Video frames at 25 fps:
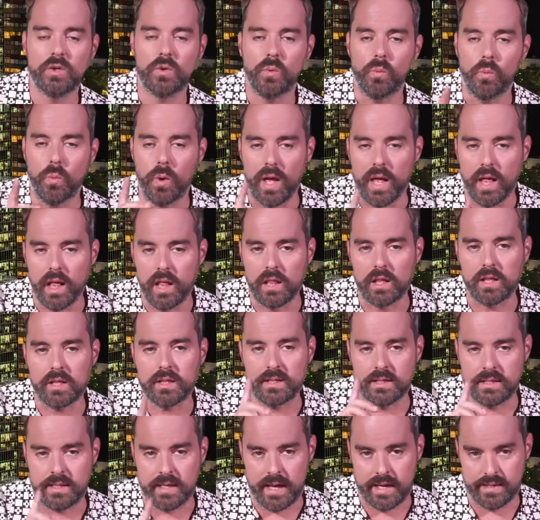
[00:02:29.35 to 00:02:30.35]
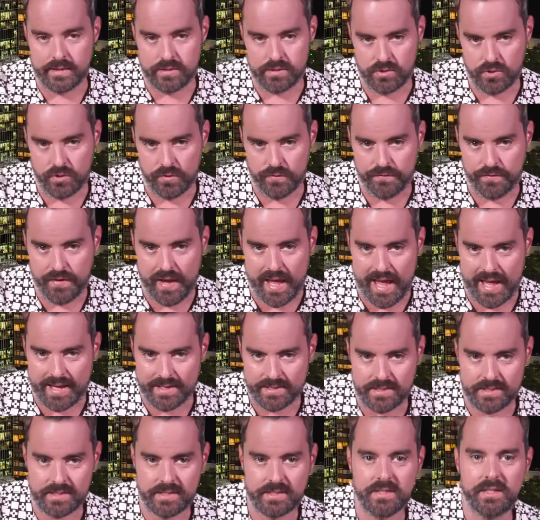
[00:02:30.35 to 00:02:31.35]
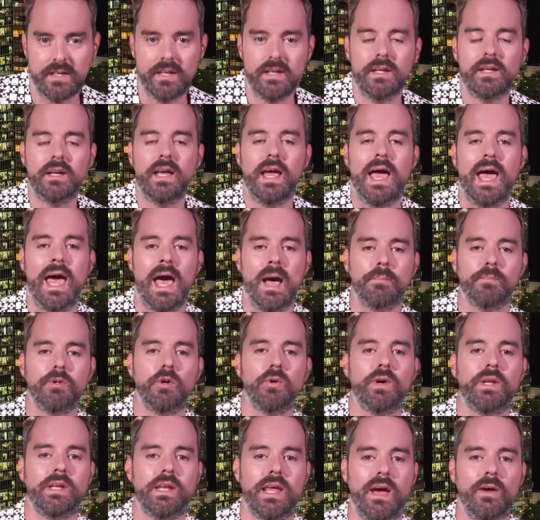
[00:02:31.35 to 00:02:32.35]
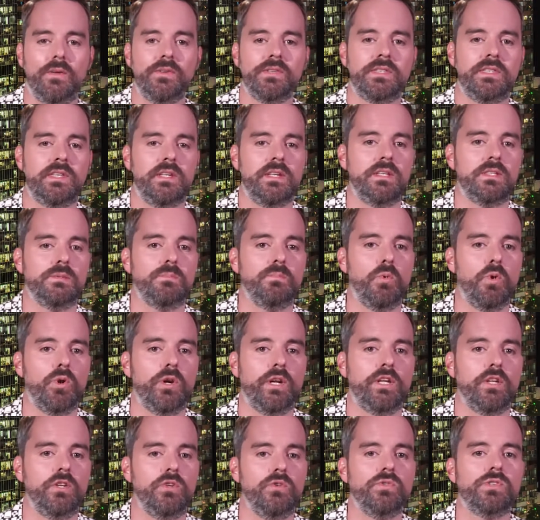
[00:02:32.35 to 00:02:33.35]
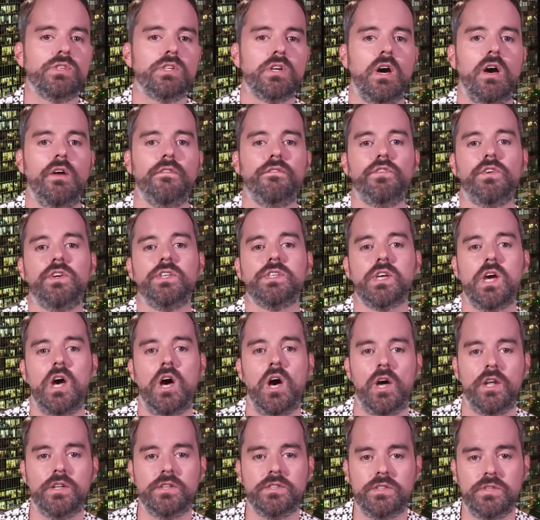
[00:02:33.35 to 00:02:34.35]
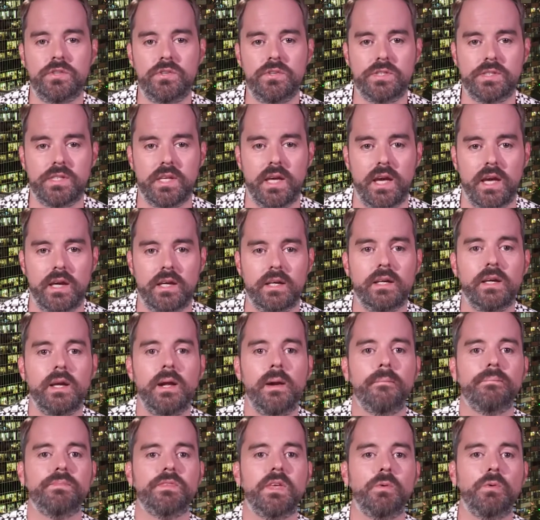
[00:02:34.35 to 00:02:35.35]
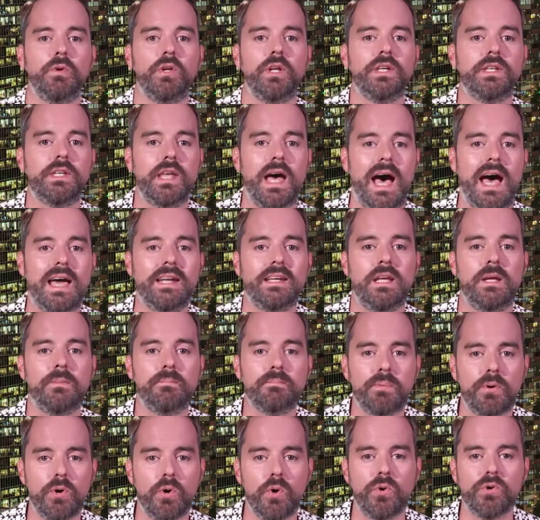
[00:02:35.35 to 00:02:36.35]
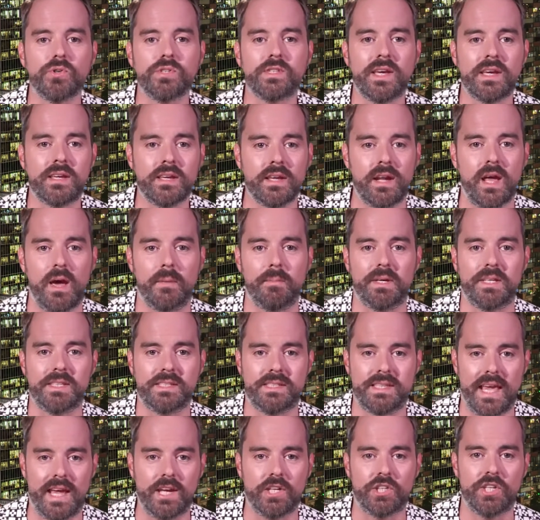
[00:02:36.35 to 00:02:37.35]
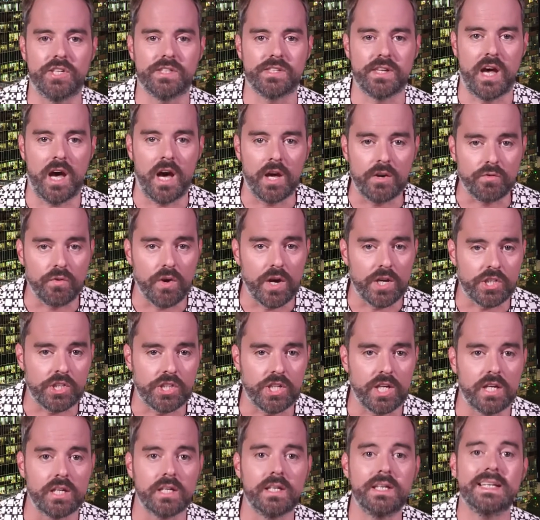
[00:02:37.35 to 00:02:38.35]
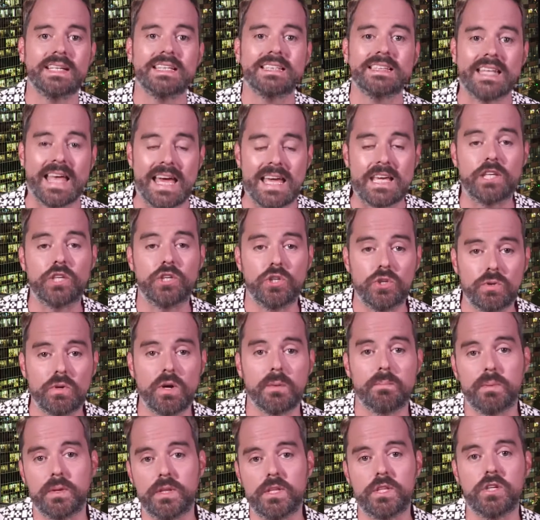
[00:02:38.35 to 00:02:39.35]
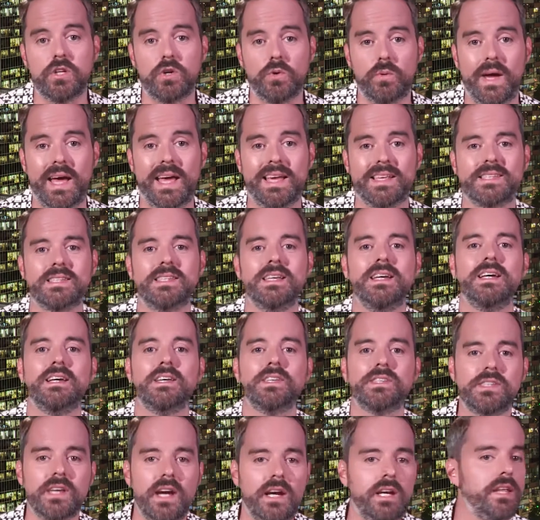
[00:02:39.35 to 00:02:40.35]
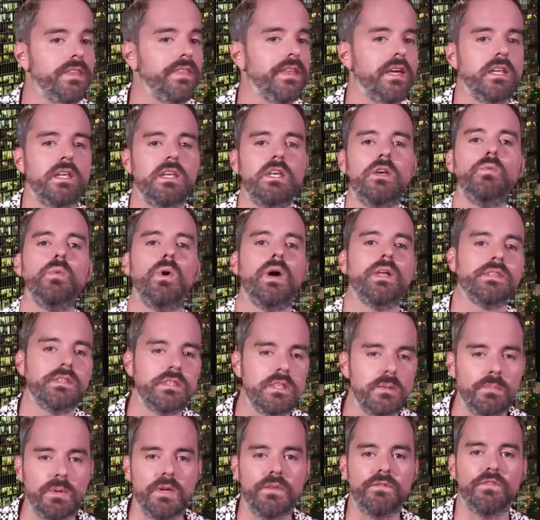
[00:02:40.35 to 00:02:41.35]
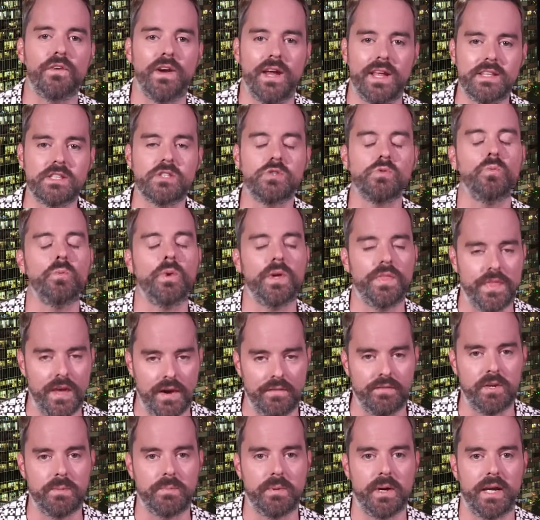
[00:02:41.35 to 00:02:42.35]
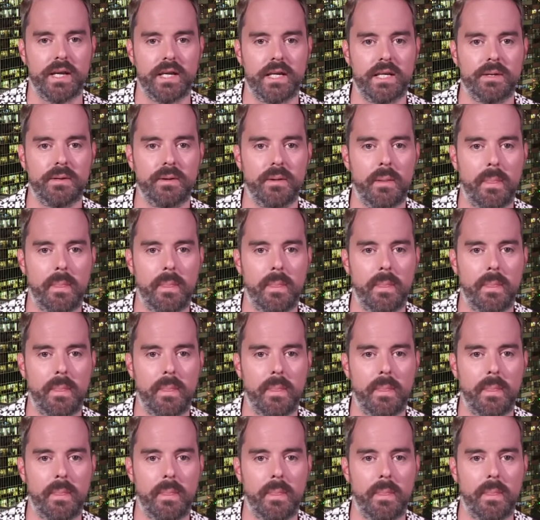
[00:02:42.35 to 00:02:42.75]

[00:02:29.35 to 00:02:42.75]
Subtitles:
Well, not so fast. AMLO announced in his morning news conference on Tuesday they will not impose economic sanctions on Russia like Europe and the US, citing that he wants to be friends with everybody.